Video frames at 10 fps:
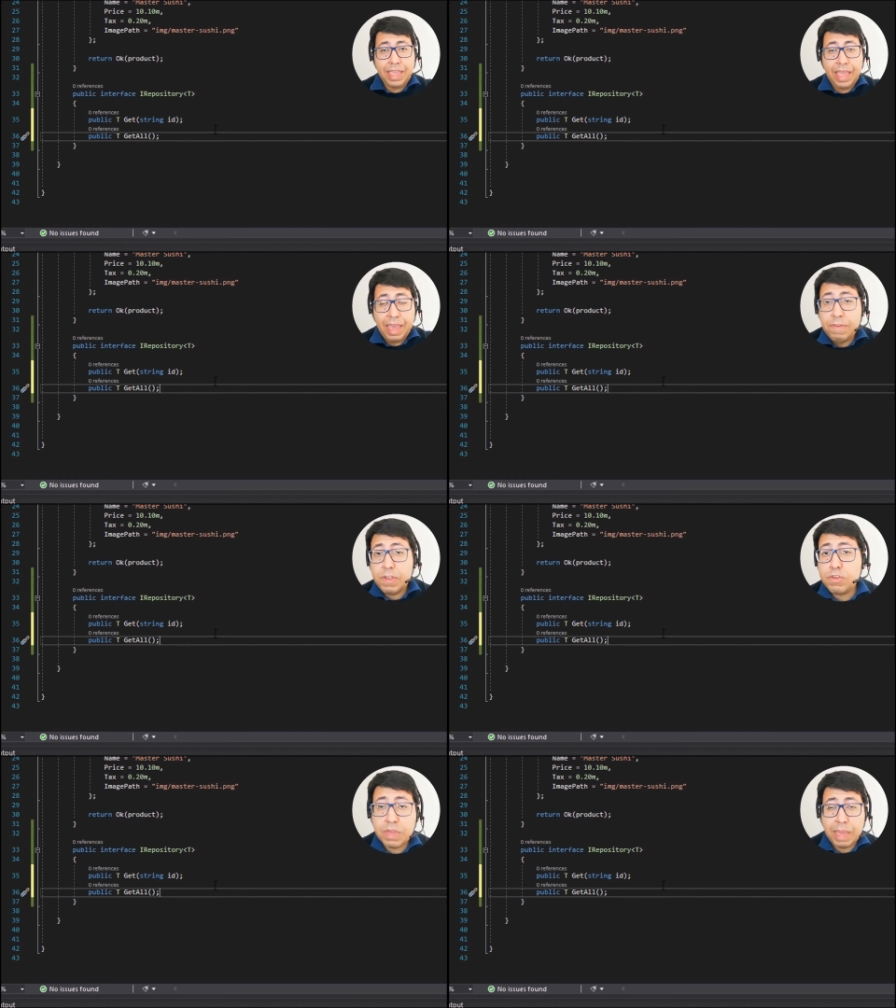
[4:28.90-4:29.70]
having
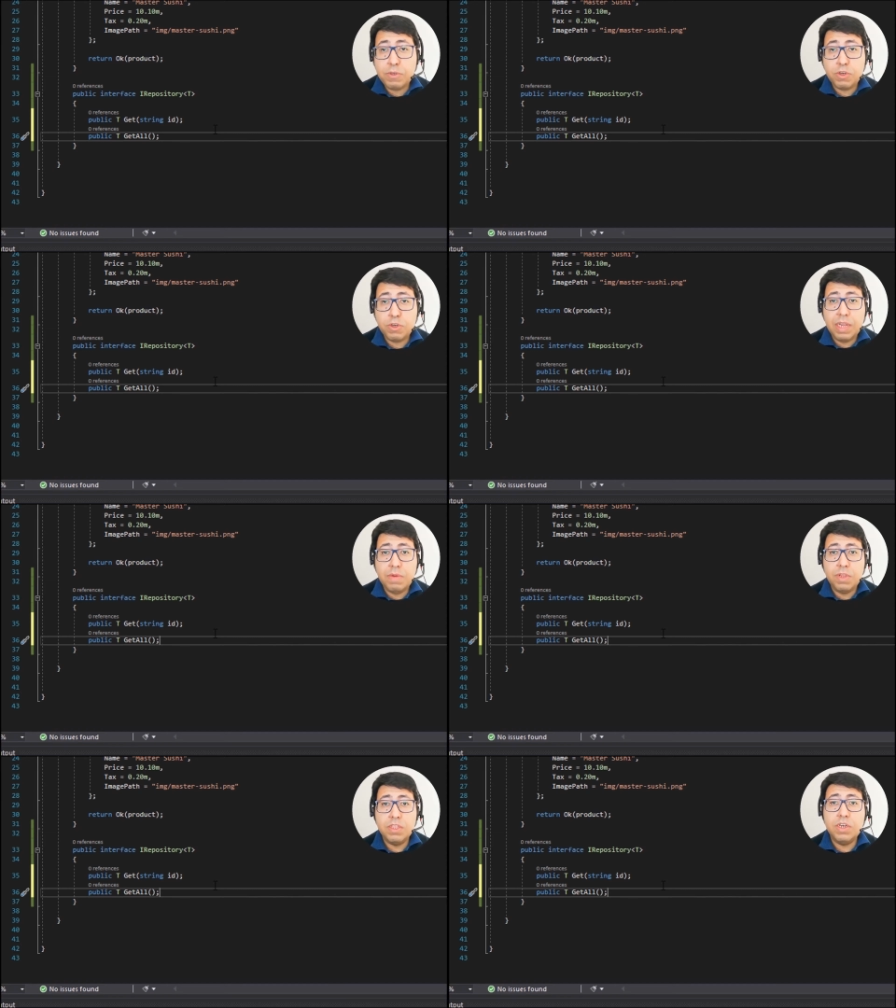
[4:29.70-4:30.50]
to capture and
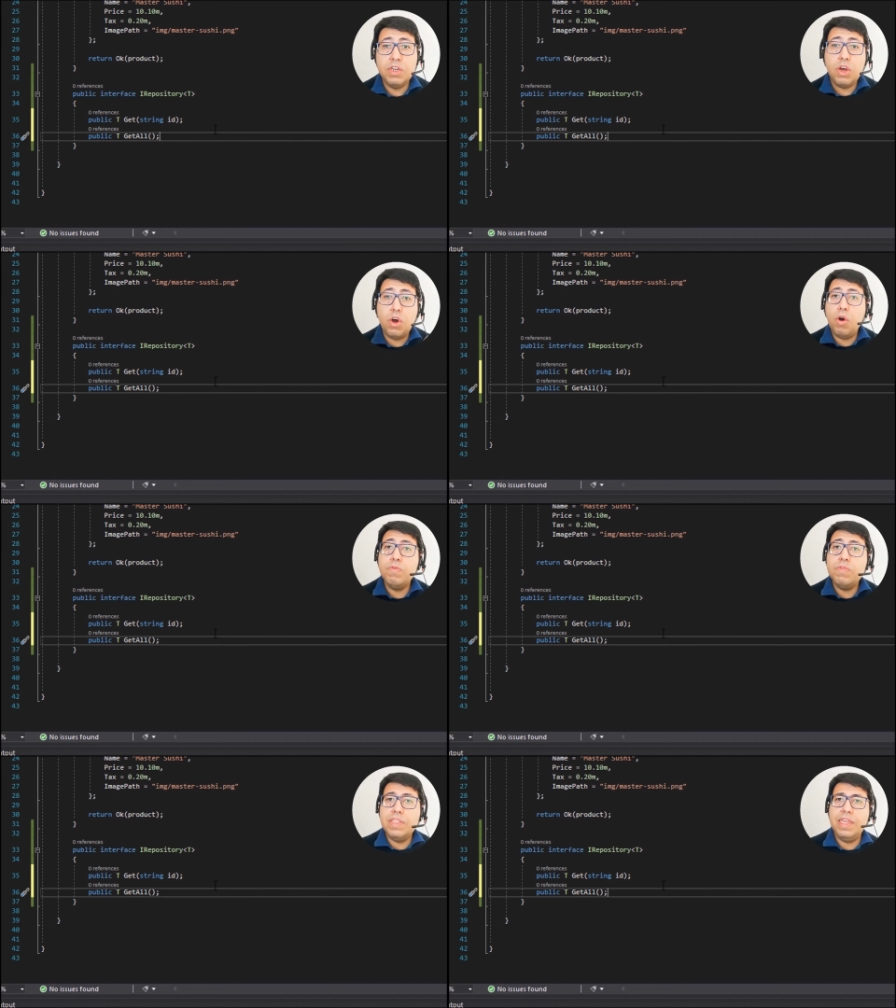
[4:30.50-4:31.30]
return
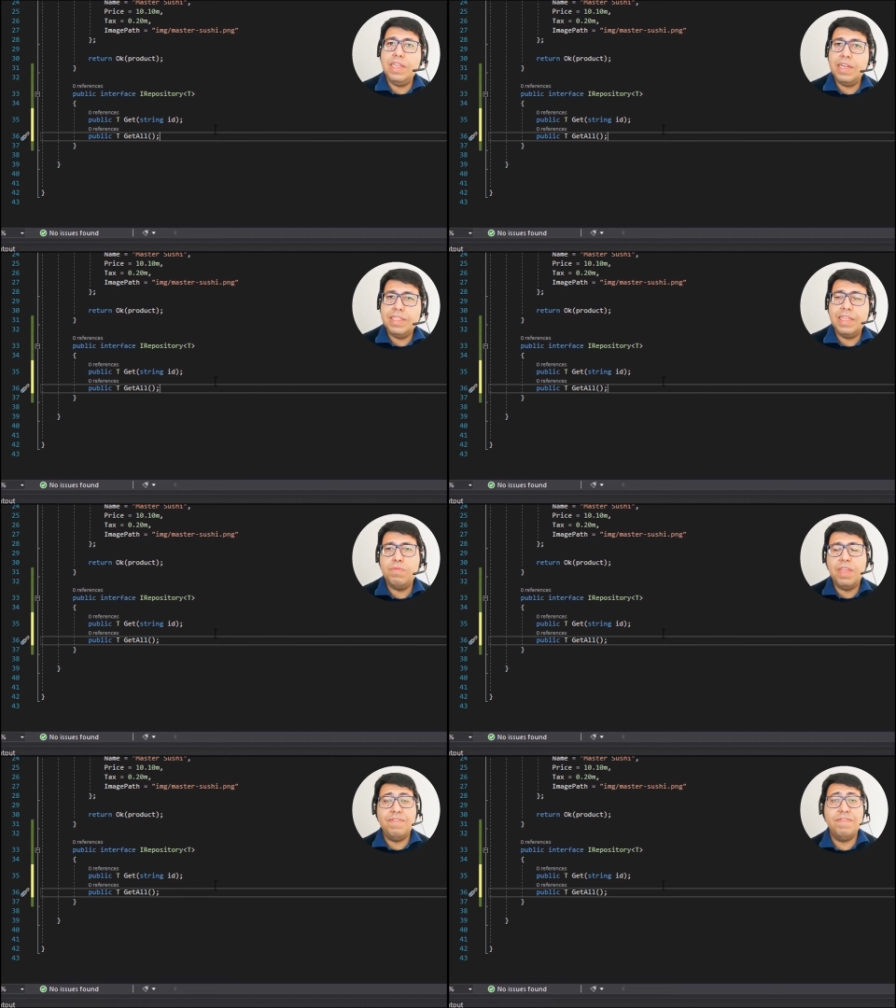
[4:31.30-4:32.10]
all the data that
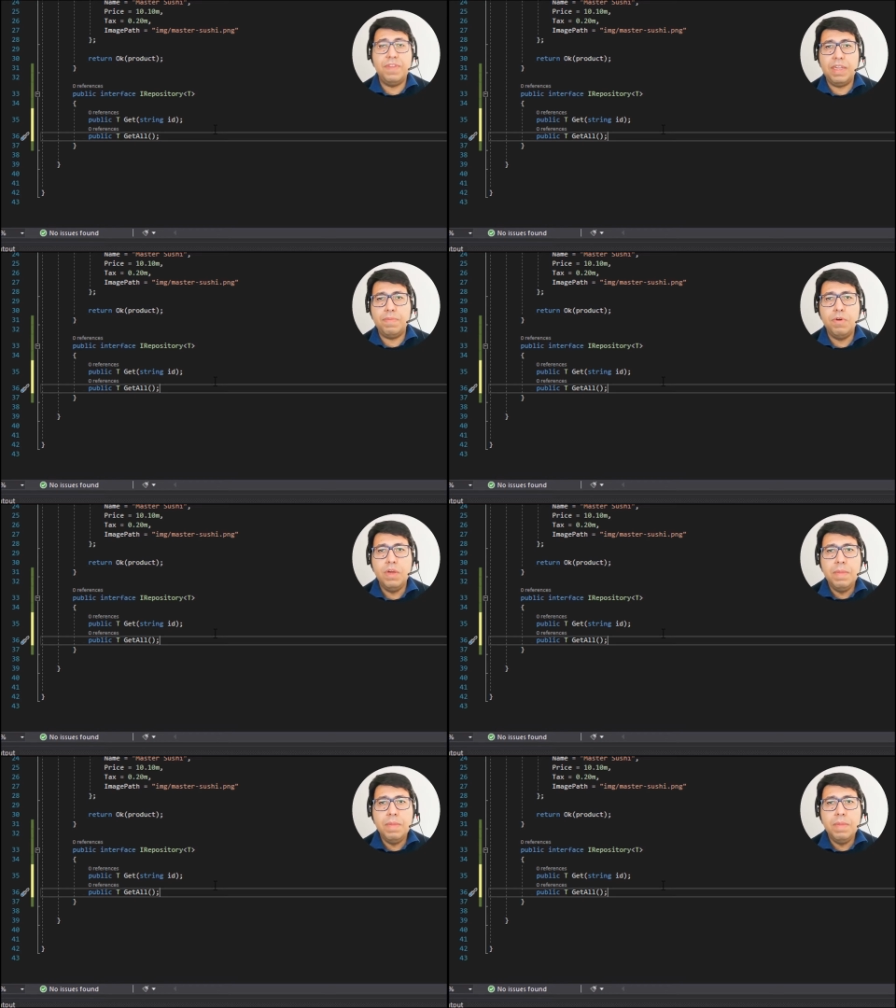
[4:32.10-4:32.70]
we have available